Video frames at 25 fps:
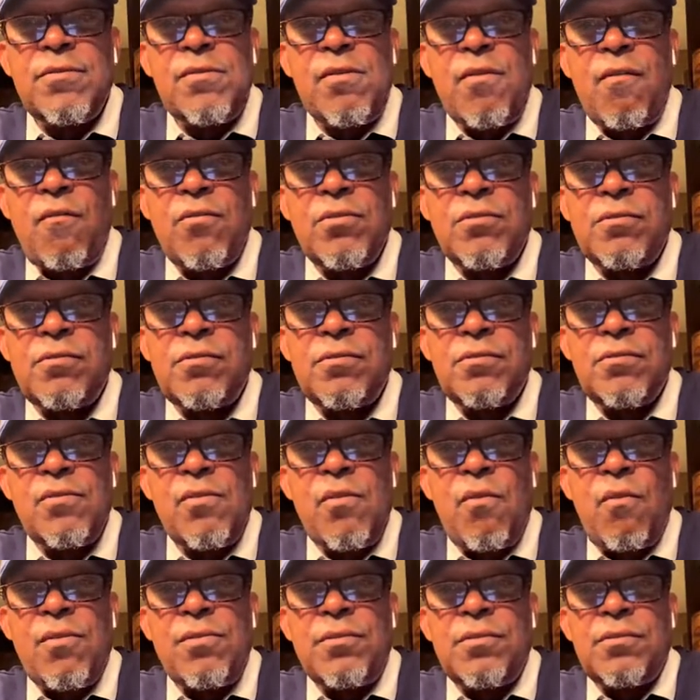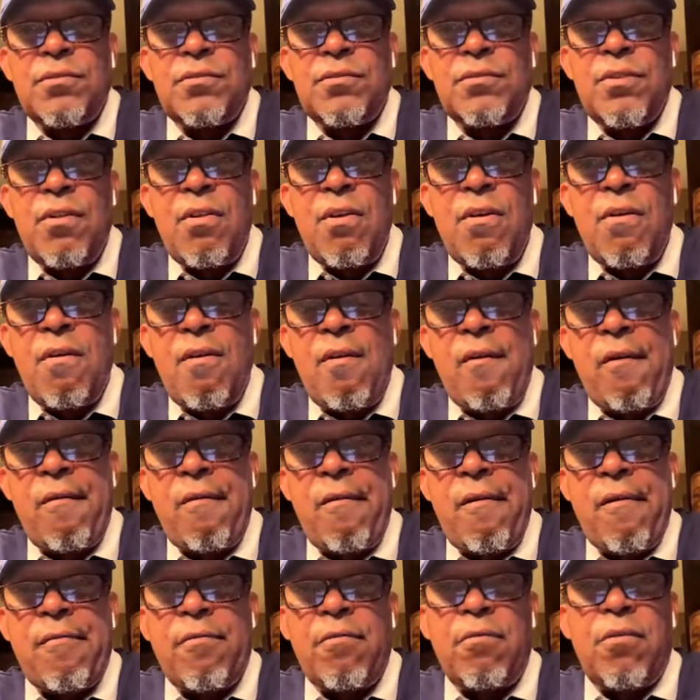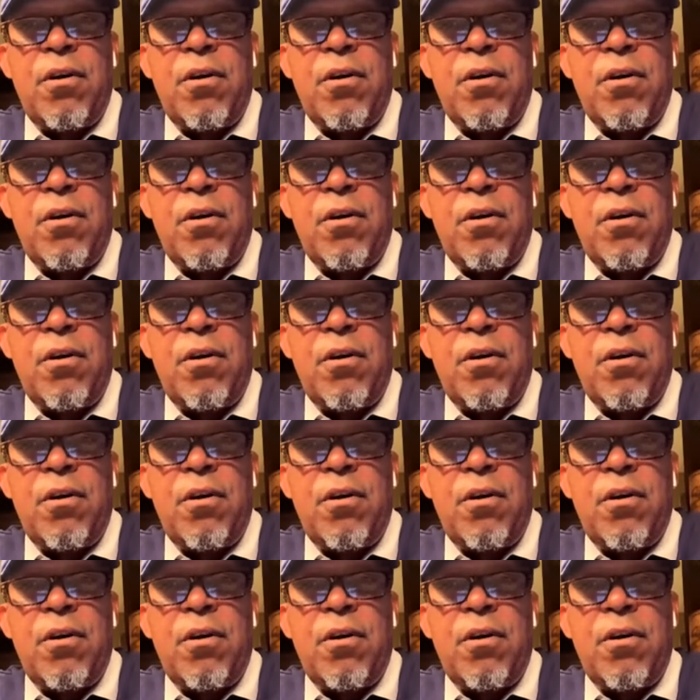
Oh yeah. Well, Silver